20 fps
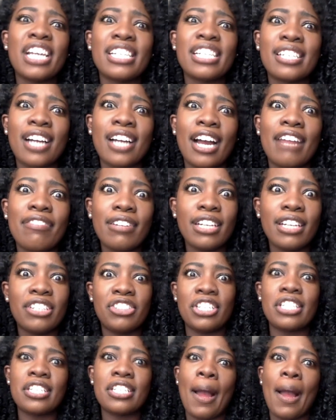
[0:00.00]
Jessica. I felt like
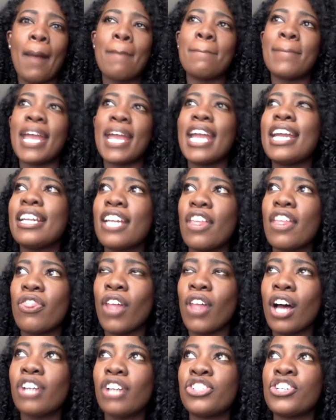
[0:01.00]
Jessica made
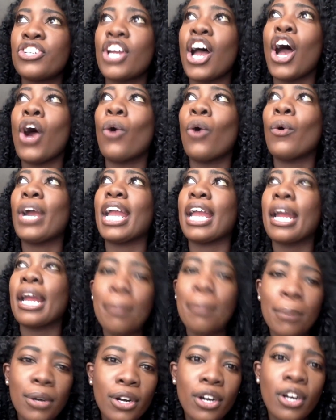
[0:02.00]
the show.
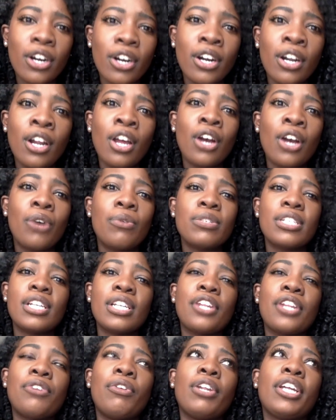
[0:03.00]
Amber was
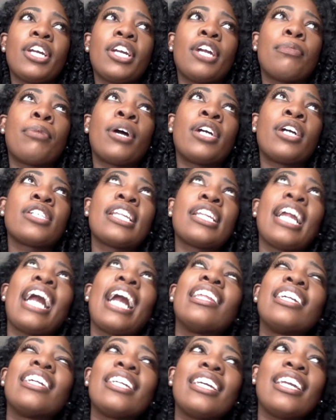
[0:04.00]
another really good
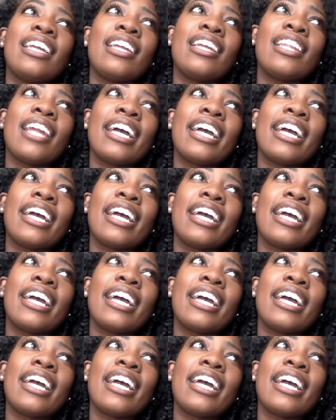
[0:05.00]
personality.